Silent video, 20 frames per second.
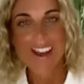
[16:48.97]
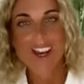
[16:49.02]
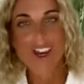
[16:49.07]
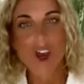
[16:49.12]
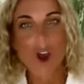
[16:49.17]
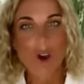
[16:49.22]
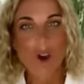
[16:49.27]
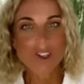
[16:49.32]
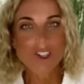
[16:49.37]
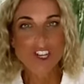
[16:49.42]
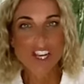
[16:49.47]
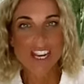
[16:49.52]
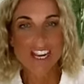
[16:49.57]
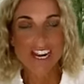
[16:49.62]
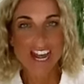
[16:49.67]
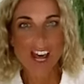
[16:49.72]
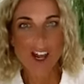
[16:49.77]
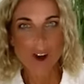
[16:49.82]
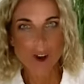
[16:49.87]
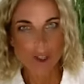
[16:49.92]
Go check
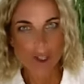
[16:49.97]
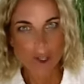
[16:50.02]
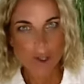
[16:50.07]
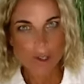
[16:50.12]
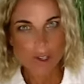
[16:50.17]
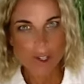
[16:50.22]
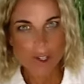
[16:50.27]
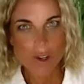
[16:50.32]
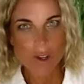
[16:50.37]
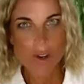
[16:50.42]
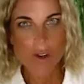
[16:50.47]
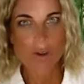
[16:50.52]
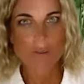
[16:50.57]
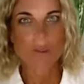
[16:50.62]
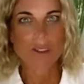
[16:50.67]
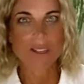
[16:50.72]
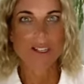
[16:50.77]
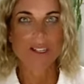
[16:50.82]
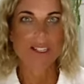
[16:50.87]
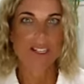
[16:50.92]
it out on YouTube.
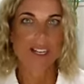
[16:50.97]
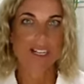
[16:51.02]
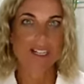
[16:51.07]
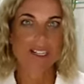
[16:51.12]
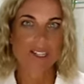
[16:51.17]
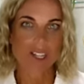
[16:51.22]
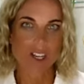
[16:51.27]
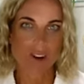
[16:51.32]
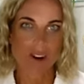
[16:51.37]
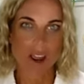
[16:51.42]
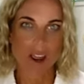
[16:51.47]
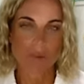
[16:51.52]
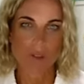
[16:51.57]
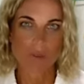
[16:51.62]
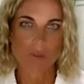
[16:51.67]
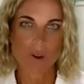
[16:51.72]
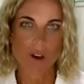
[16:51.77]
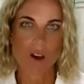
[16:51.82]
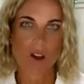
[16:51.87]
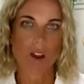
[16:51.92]
This is Instagram
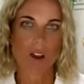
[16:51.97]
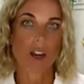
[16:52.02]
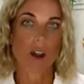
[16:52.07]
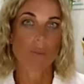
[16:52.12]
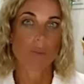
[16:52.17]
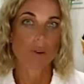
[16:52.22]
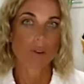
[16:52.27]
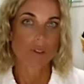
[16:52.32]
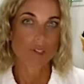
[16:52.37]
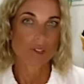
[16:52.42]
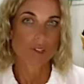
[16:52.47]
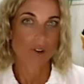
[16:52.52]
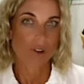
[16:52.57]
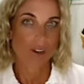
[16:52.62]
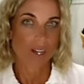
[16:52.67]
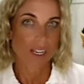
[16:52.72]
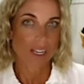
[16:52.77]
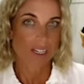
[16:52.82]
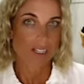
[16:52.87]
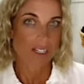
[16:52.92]
as well, and I'll post it
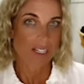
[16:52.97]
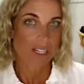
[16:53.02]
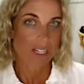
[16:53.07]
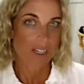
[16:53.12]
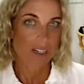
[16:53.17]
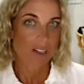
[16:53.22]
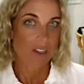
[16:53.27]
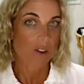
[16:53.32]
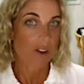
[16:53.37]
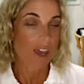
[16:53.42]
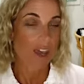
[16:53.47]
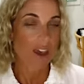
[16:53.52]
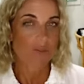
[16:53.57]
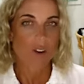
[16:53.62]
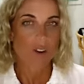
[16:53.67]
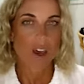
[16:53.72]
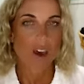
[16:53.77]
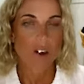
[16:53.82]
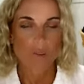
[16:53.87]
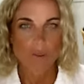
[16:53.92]
on LinkedIn. You have
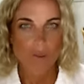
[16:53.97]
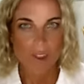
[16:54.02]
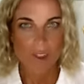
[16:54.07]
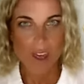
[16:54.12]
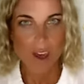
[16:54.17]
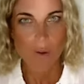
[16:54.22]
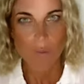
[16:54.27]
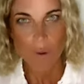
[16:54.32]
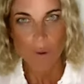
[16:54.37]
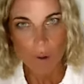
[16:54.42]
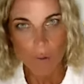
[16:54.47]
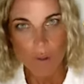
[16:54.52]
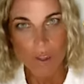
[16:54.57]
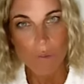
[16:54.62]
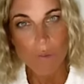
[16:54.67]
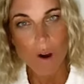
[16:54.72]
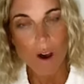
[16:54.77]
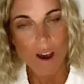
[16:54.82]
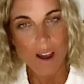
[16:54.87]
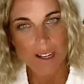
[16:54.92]
a healthy, wealthy,
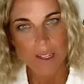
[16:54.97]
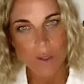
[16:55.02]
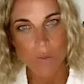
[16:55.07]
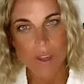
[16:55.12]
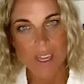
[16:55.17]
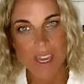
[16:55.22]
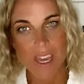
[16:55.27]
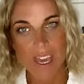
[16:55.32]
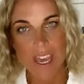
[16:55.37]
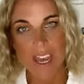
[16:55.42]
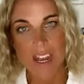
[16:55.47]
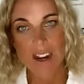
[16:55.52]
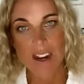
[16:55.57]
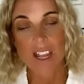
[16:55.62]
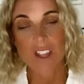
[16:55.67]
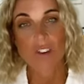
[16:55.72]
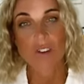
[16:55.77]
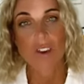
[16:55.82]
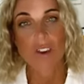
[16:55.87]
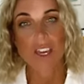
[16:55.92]
wise week ahead,
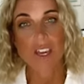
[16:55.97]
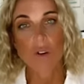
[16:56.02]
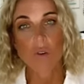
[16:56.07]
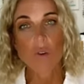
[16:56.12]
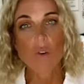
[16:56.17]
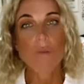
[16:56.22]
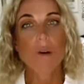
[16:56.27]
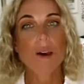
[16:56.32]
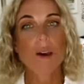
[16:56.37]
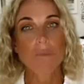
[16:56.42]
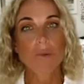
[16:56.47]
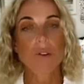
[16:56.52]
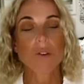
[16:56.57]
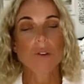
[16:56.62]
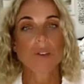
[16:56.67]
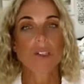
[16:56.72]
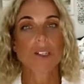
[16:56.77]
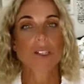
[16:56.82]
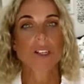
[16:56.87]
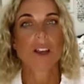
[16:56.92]
and you can get all my
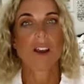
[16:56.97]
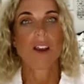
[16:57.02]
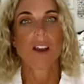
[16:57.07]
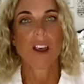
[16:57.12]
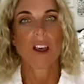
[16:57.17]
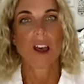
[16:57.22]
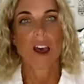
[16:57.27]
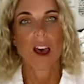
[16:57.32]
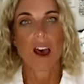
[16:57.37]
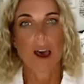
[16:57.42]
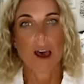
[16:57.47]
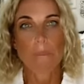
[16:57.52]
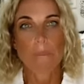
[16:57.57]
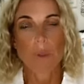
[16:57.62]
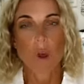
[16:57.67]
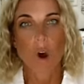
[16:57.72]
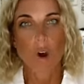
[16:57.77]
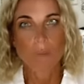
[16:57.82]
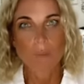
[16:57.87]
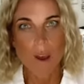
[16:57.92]
books
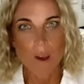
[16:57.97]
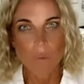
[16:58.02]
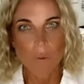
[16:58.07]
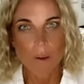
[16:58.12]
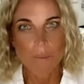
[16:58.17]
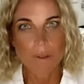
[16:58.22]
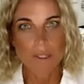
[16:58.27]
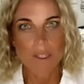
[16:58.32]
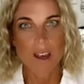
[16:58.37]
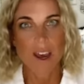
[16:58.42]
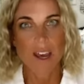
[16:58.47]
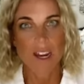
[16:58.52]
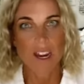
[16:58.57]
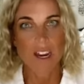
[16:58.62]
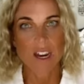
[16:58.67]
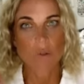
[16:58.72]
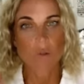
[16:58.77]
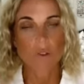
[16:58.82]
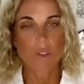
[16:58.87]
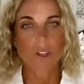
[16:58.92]
on my website,
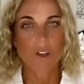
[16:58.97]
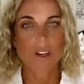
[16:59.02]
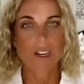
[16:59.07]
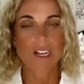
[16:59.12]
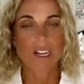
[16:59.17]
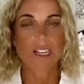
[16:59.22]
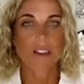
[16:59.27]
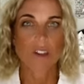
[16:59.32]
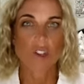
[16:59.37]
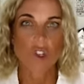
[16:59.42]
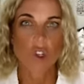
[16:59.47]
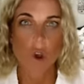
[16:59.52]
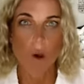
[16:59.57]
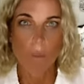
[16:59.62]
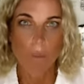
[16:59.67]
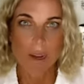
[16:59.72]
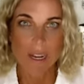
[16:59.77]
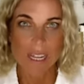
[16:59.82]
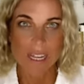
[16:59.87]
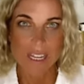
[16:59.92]
and also click the
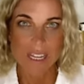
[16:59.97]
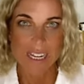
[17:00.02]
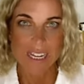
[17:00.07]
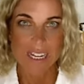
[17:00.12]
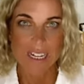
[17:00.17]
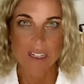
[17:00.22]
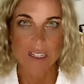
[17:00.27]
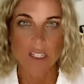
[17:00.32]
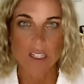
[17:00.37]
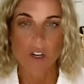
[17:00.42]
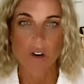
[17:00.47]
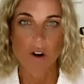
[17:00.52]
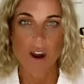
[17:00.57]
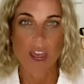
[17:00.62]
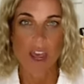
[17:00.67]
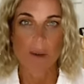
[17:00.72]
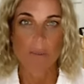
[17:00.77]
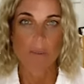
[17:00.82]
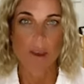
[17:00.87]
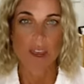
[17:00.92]
shop link in
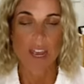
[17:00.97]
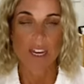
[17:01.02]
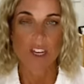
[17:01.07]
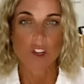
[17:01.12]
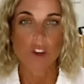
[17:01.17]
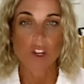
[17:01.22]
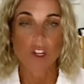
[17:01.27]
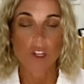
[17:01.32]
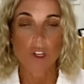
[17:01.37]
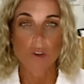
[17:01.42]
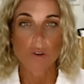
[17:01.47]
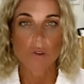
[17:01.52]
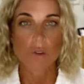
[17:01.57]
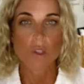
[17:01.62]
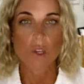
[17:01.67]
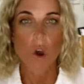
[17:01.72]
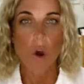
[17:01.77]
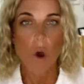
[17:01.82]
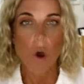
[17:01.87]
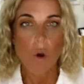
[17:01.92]
Instagram, and you can use
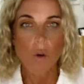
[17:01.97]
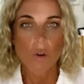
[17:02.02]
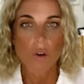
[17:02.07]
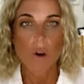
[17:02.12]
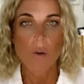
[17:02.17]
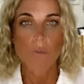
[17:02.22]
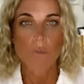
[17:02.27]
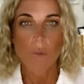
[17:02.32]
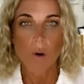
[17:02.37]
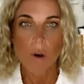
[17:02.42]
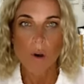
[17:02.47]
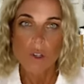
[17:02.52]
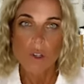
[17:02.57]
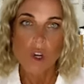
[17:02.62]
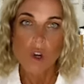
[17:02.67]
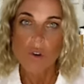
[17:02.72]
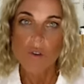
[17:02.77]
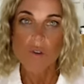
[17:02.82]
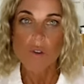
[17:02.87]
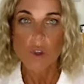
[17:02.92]
code
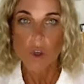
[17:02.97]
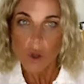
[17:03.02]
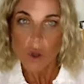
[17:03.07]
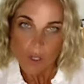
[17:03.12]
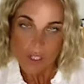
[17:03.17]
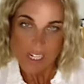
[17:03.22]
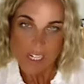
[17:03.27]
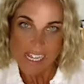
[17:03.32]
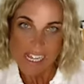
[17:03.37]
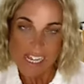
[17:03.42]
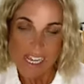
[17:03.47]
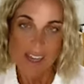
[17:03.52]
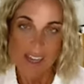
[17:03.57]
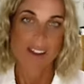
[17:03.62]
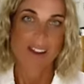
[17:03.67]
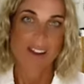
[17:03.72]
MOJO30